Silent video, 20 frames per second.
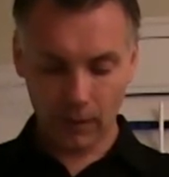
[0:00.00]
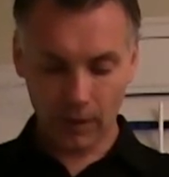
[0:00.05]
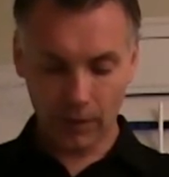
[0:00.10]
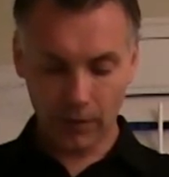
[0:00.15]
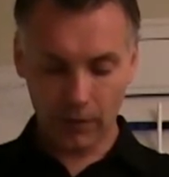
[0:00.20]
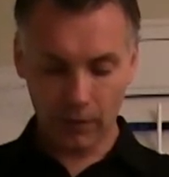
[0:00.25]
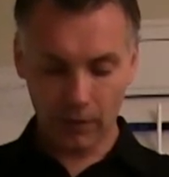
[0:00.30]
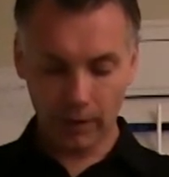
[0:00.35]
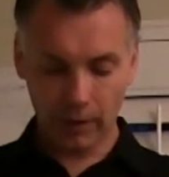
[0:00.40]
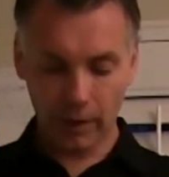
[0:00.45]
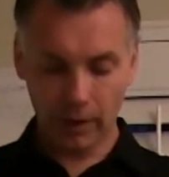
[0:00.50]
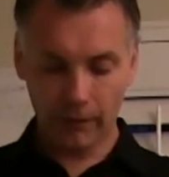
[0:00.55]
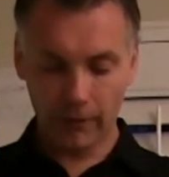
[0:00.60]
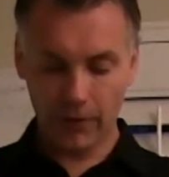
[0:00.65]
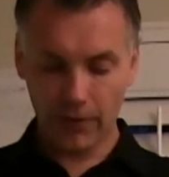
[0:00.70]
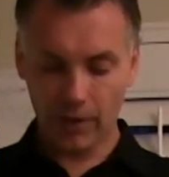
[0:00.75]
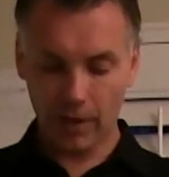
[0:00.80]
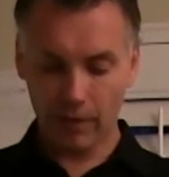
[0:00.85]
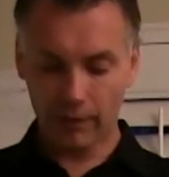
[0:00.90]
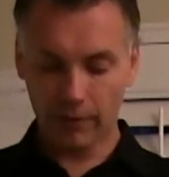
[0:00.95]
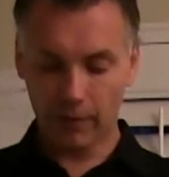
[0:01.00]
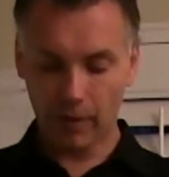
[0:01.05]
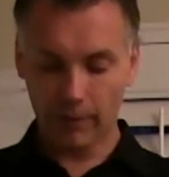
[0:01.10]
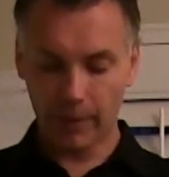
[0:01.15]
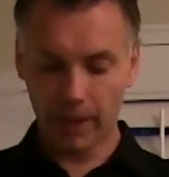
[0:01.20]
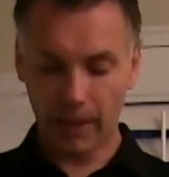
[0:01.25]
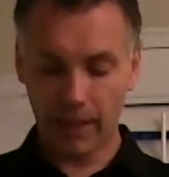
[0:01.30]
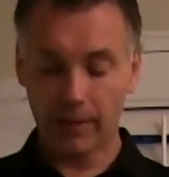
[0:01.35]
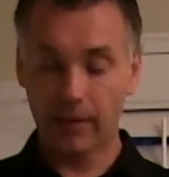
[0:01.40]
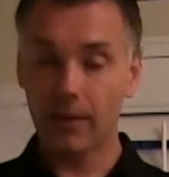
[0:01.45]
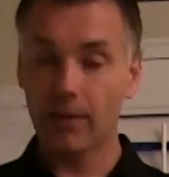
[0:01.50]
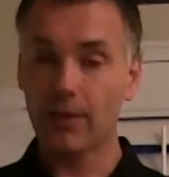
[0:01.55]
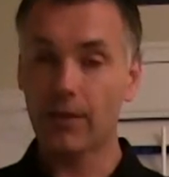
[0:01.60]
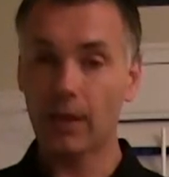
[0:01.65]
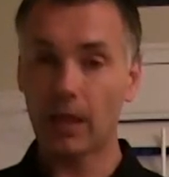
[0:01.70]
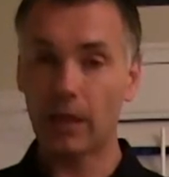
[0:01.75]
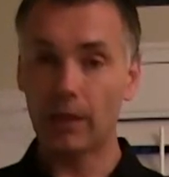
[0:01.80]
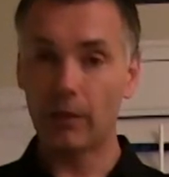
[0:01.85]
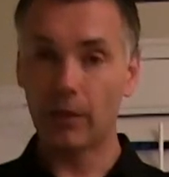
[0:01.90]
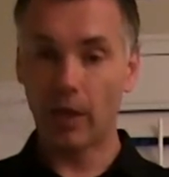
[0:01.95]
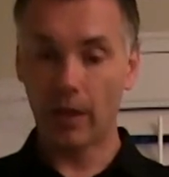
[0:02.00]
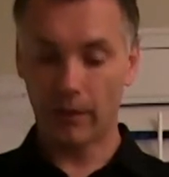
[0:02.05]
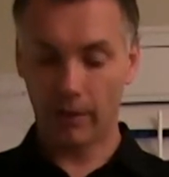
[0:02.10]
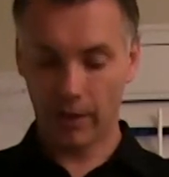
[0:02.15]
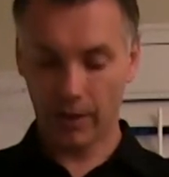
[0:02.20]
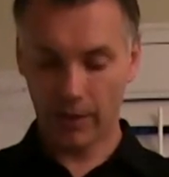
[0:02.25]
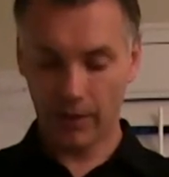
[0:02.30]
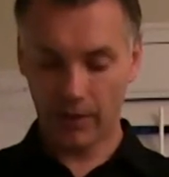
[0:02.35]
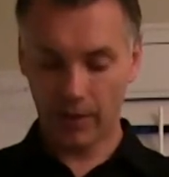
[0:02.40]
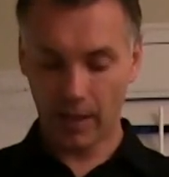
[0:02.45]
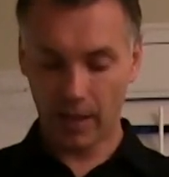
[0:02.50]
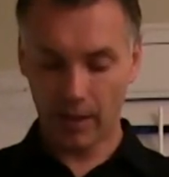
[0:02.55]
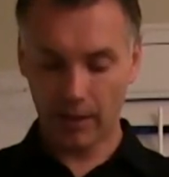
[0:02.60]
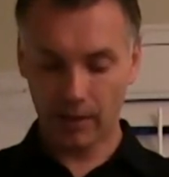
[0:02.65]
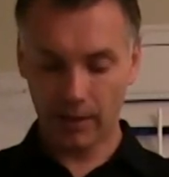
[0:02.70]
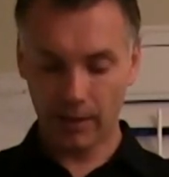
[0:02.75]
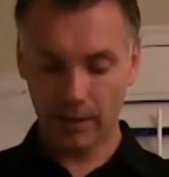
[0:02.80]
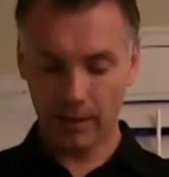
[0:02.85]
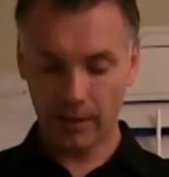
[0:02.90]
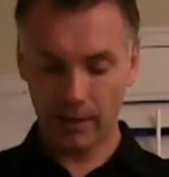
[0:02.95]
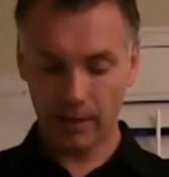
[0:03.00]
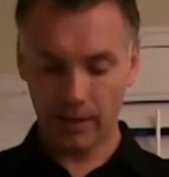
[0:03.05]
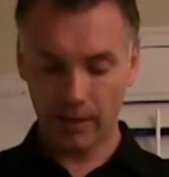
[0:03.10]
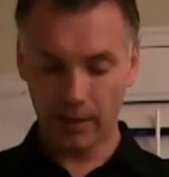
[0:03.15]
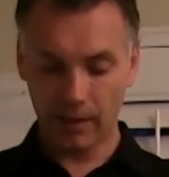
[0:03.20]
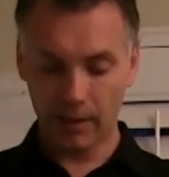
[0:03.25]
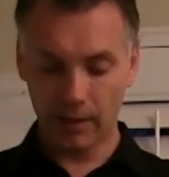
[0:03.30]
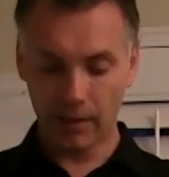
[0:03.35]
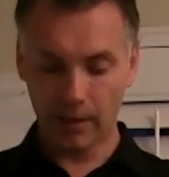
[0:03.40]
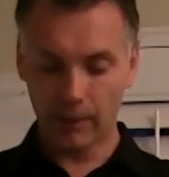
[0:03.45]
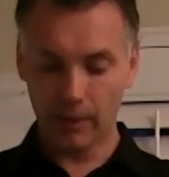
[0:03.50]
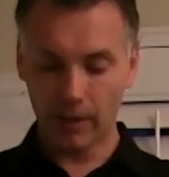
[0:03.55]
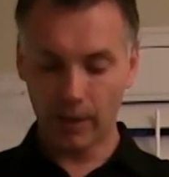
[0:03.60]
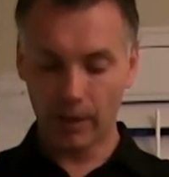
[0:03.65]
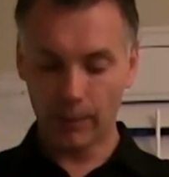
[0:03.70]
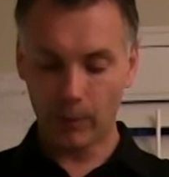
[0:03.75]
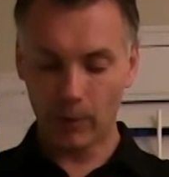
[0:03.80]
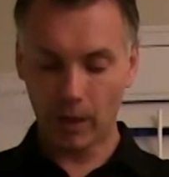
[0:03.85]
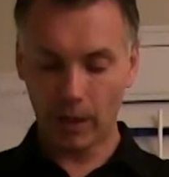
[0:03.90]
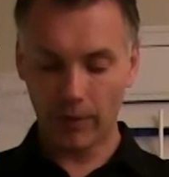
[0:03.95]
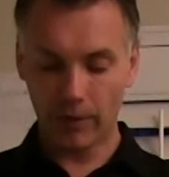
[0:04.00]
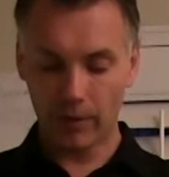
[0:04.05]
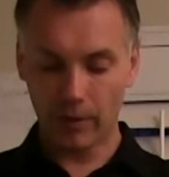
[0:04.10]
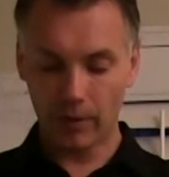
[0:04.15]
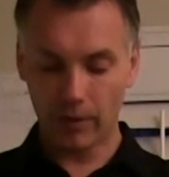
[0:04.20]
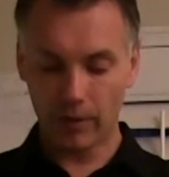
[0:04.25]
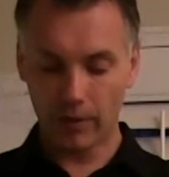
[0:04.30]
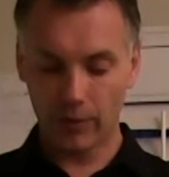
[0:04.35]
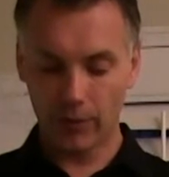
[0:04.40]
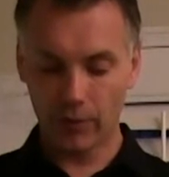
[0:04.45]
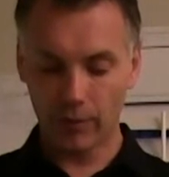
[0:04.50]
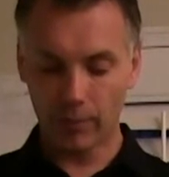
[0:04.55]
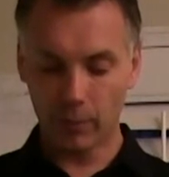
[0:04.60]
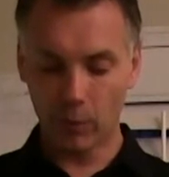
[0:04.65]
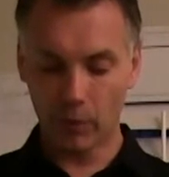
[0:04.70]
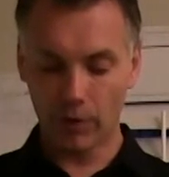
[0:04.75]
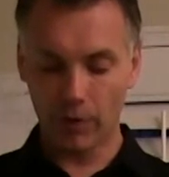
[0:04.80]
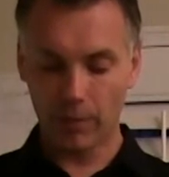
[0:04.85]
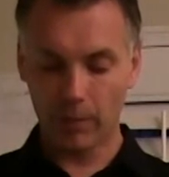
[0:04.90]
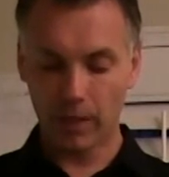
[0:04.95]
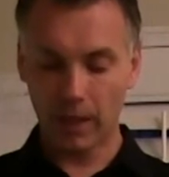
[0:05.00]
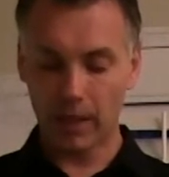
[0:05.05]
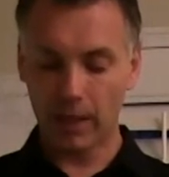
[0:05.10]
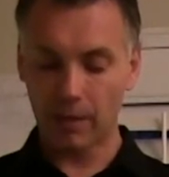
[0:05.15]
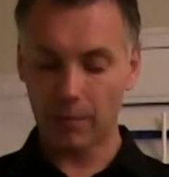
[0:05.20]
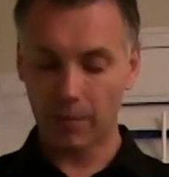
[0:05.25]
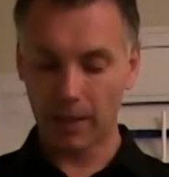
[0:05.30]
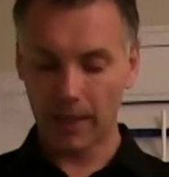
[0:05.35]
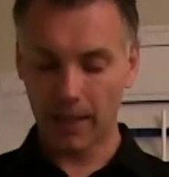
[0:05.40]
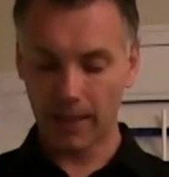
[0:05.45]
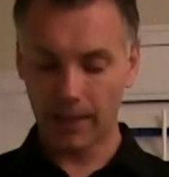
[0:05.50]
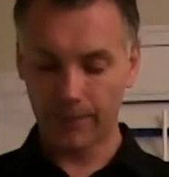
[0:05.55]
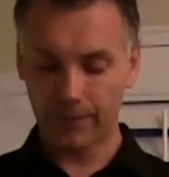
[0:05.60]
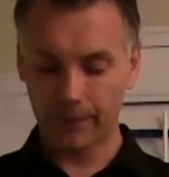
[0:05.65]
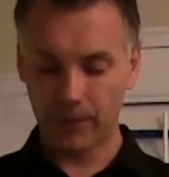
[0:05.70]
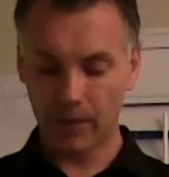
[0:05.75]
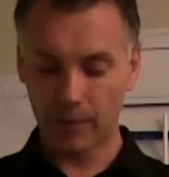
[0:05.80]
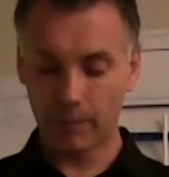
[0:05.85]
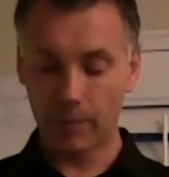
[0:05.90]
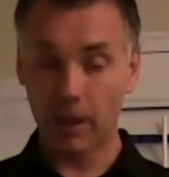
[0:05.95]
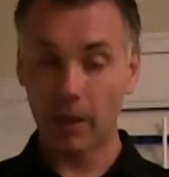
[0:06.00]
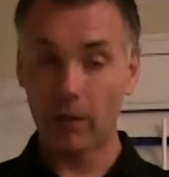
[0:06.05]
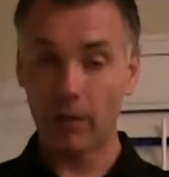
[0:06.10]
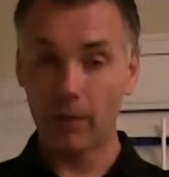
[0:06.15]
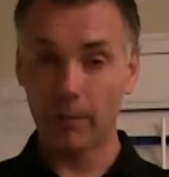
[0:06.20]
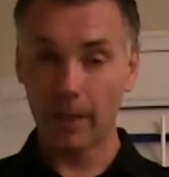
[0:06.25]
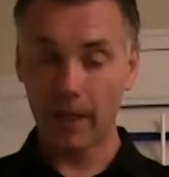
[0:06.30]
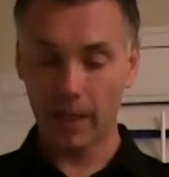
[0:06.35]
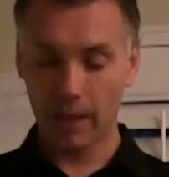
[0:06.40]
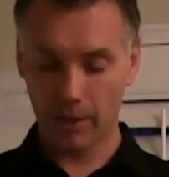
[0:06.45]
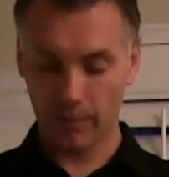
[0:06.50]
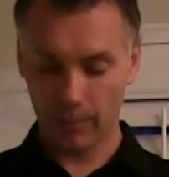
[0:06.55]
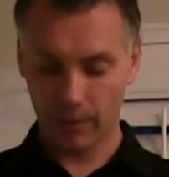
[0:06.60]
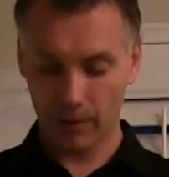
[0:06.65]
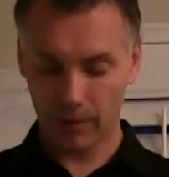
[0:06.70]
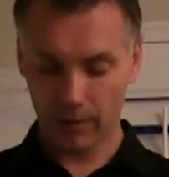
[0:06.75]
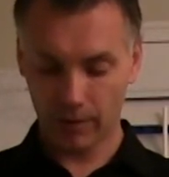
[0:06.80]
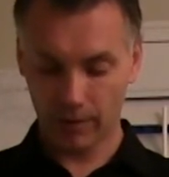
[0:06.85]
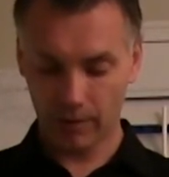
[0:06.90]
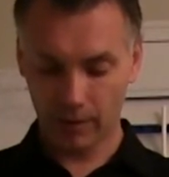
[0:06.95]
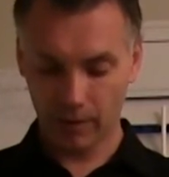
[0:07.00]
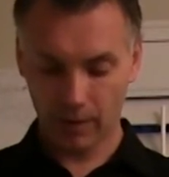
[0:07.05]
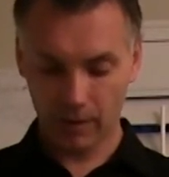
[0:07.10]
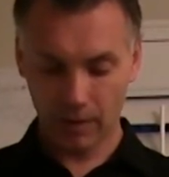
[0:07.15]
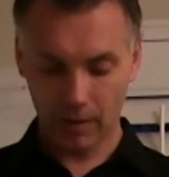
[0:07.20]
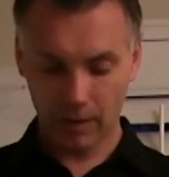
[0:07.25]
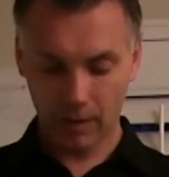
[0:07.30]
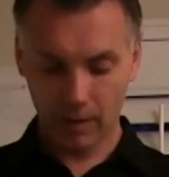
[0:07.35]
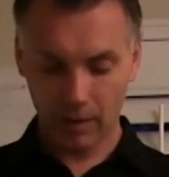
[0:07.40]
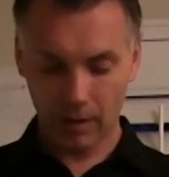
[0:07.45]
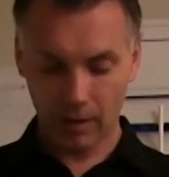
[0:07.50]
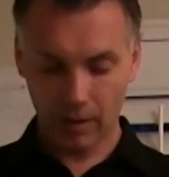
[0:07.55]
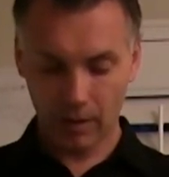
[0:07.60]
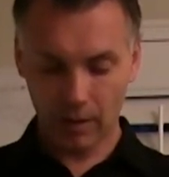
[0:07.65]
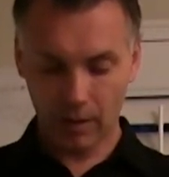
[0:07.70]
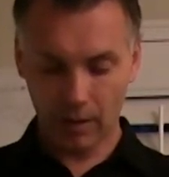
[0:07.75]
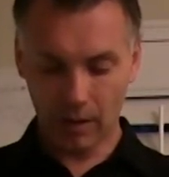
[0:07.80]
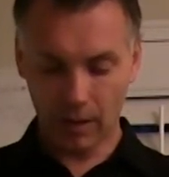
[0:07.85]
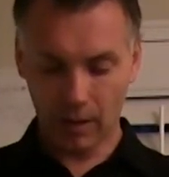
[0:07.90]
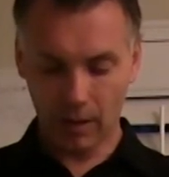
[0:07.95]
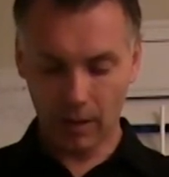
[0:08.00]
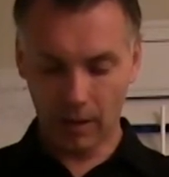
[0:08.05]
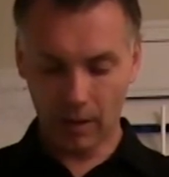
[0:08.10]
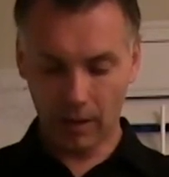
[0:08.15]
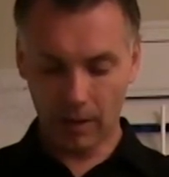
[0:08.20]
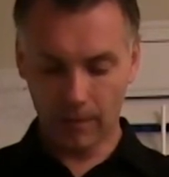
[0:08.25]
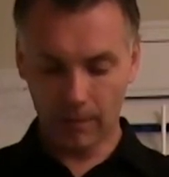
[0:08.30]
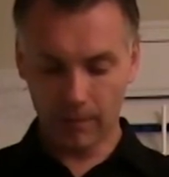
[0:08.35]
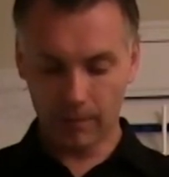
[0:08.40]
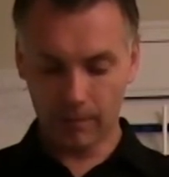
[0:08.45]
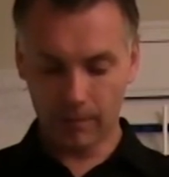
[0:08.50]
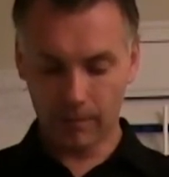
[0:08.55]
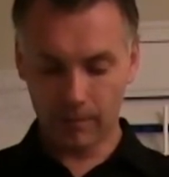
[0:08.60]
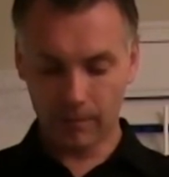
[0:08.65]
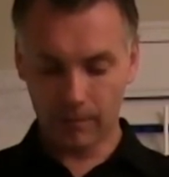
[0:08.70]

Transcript: So the difference then from an NT-style driver is that the WDM driver supports plug-and-play and power management. And